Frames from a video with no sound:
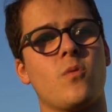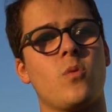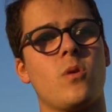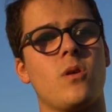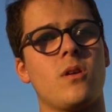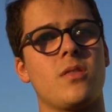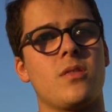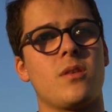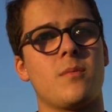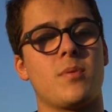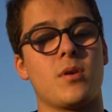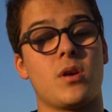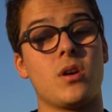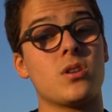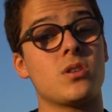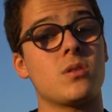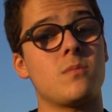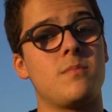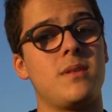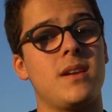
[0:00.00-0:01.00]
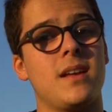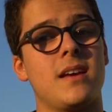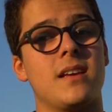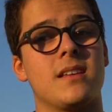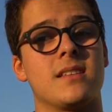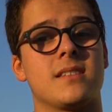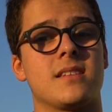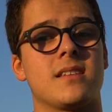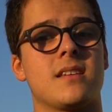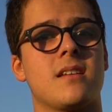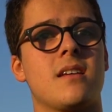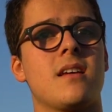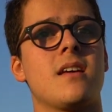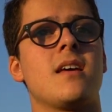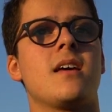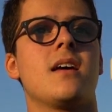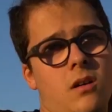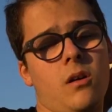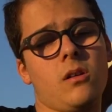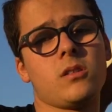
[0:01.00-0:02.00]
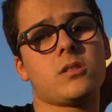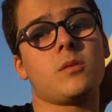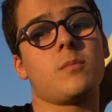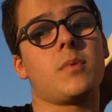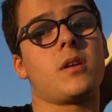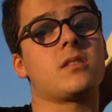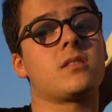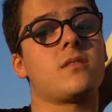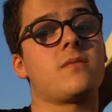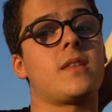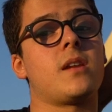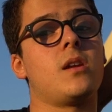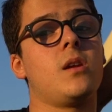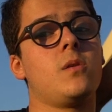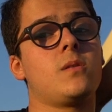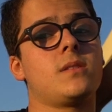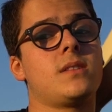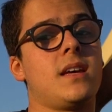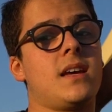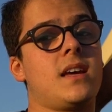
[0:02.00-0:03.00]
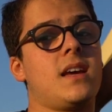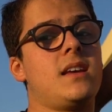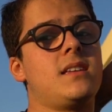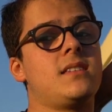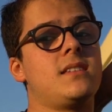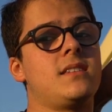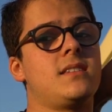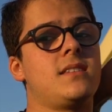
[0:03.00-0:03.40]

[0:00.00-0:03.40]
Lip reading: what the percussion plays, also because of the notes that Casey